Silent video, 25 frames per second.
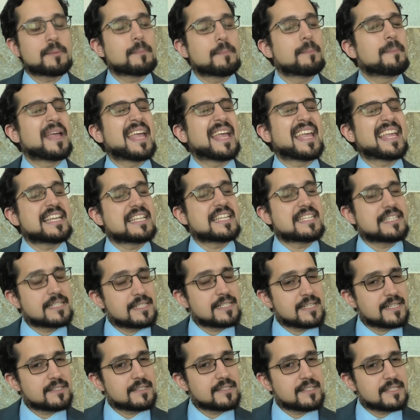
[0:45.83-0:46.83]

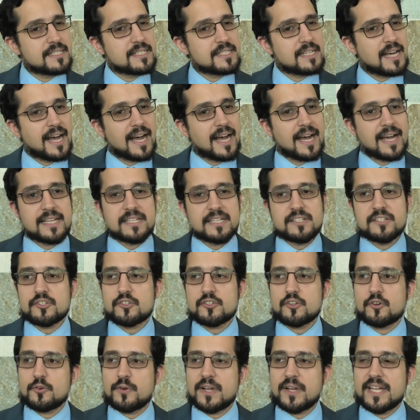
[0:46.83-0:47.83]
Bayesian designs,
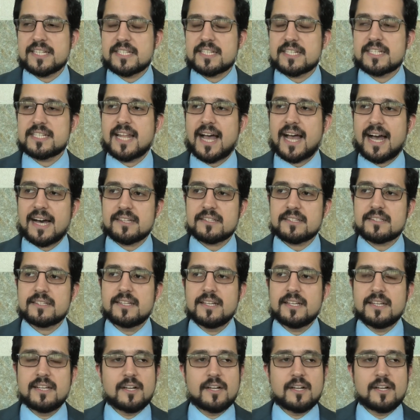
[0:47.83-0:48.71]
so it's not